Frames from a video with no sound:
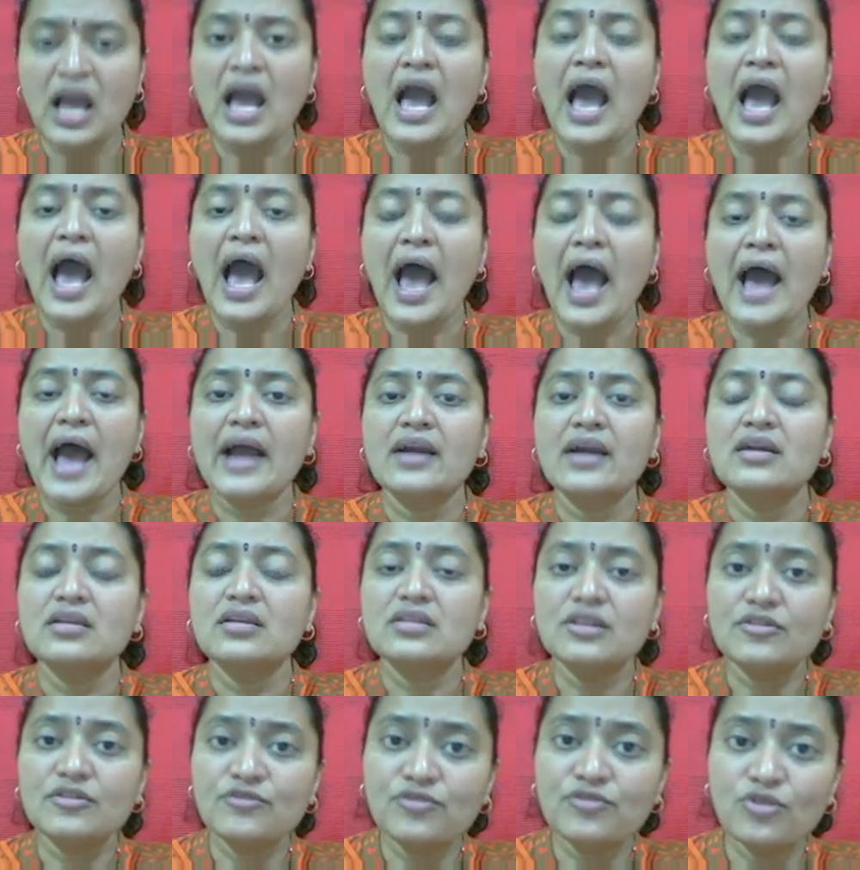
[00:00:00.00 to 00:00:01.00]
and
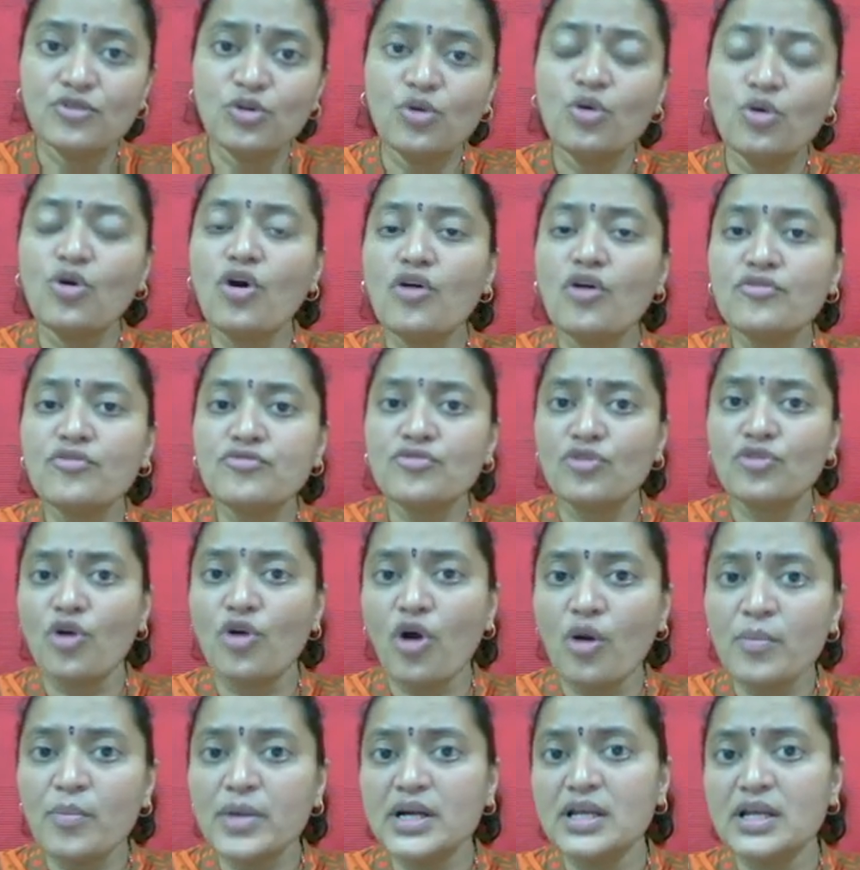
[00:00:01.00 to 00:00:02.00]
the flow of
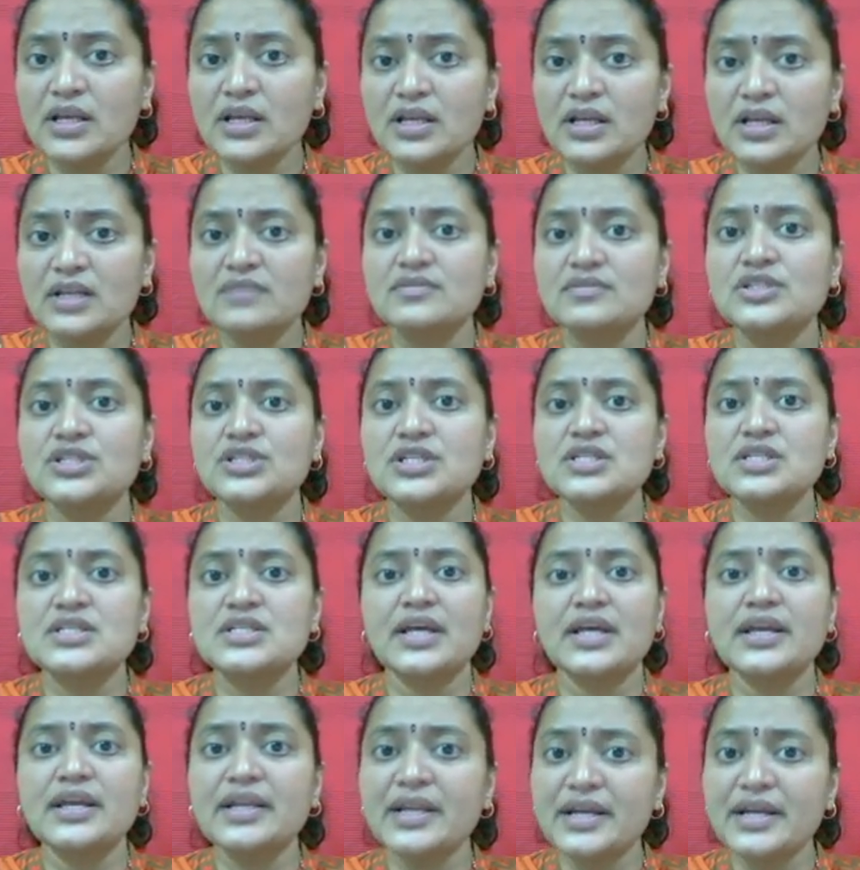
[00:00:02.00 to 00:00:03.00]
raw material which is
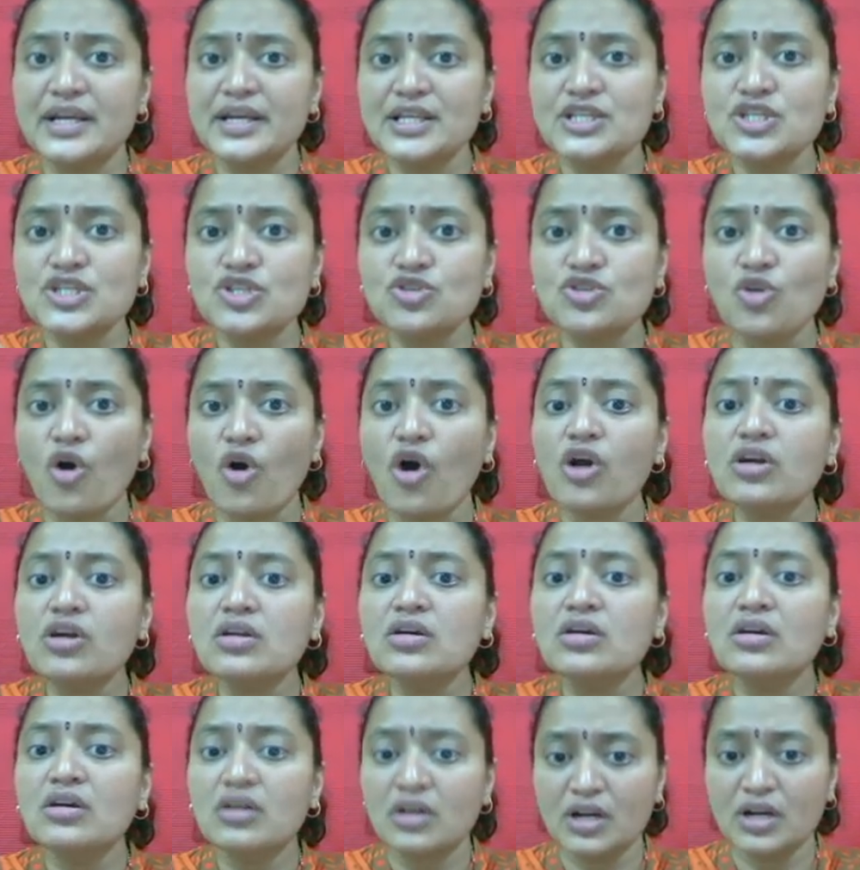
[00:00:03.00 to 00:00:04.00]
there, it is not
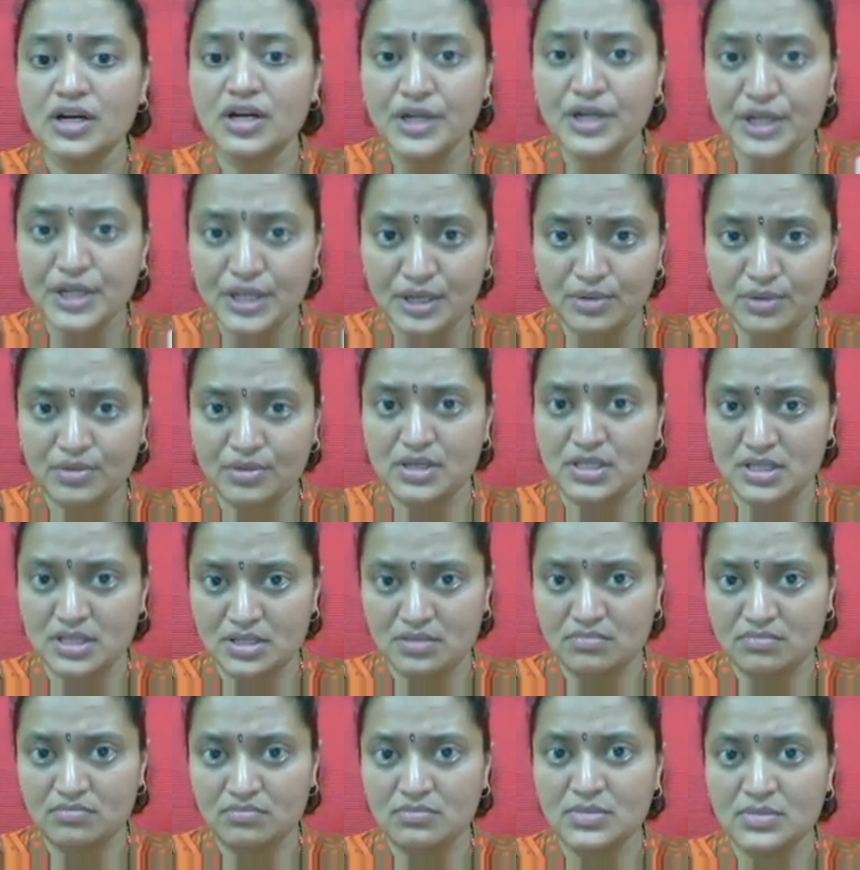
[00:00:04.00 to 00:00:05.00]

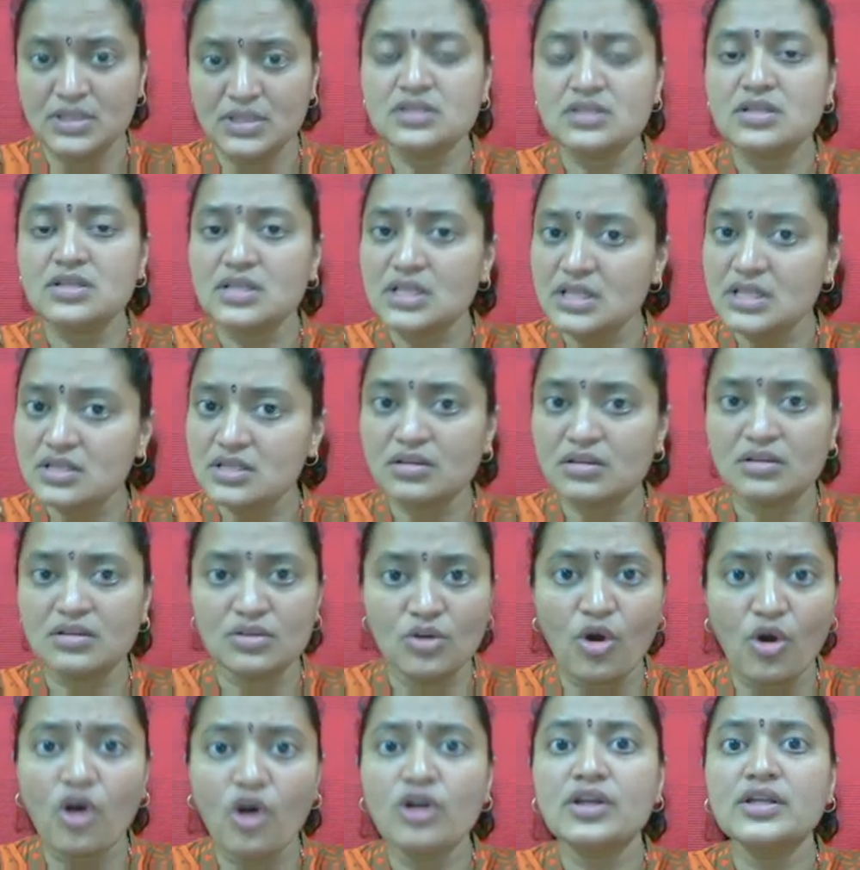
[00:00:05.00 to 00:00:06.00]
continuous, means it is
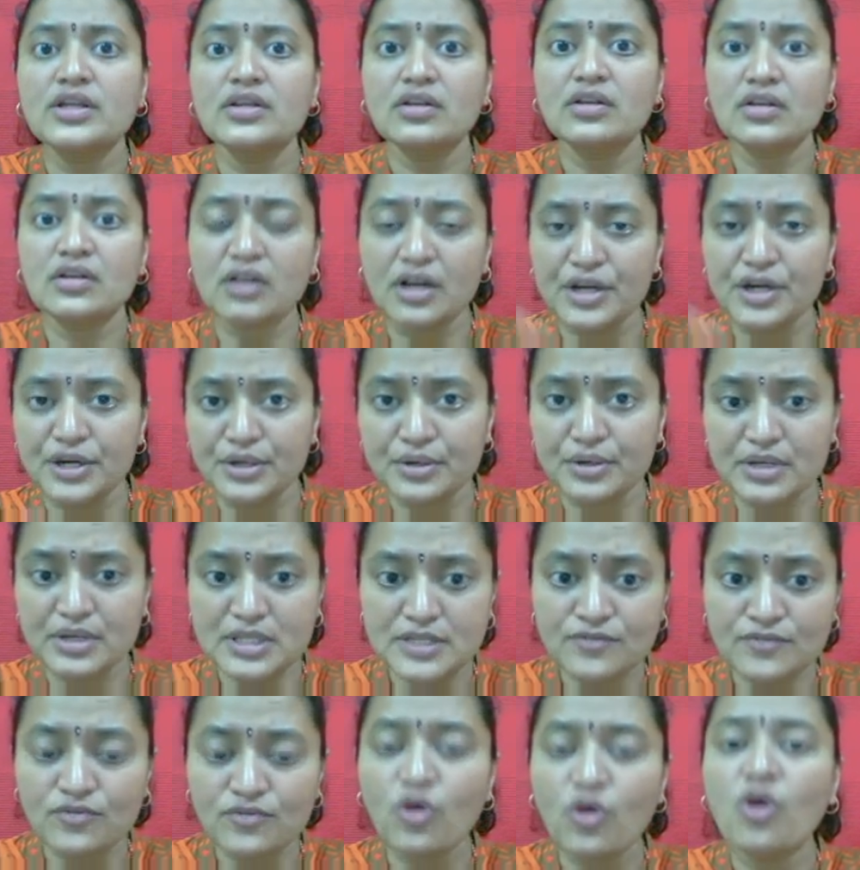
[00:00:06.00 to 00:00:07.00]
not in a continuous
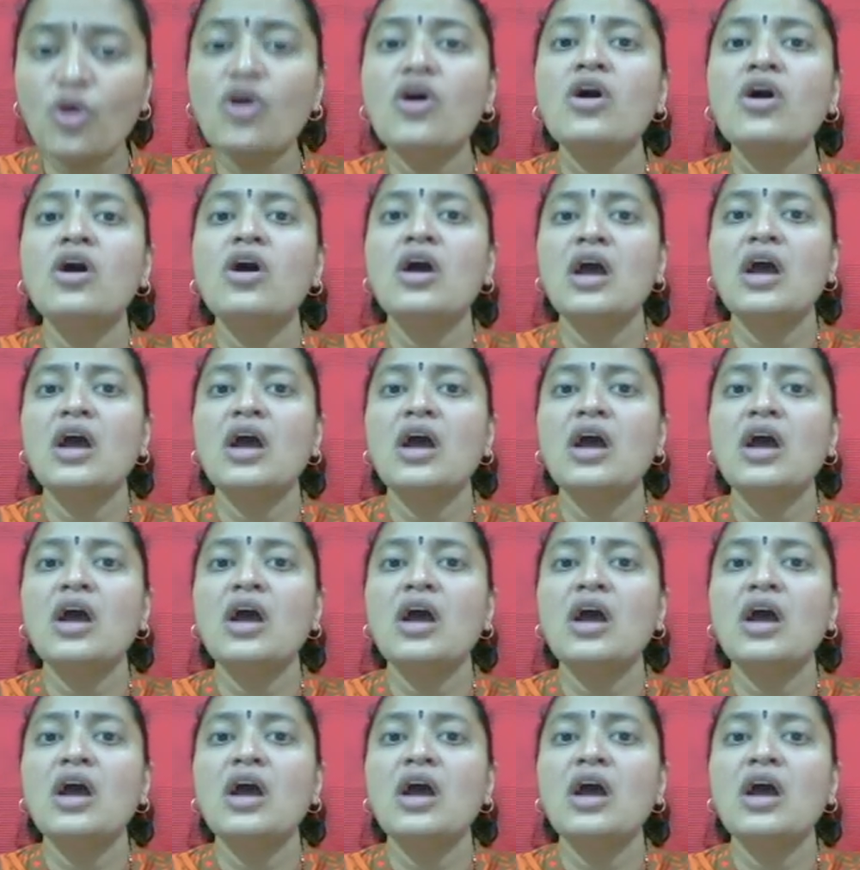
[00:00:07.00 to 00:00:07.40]
flow.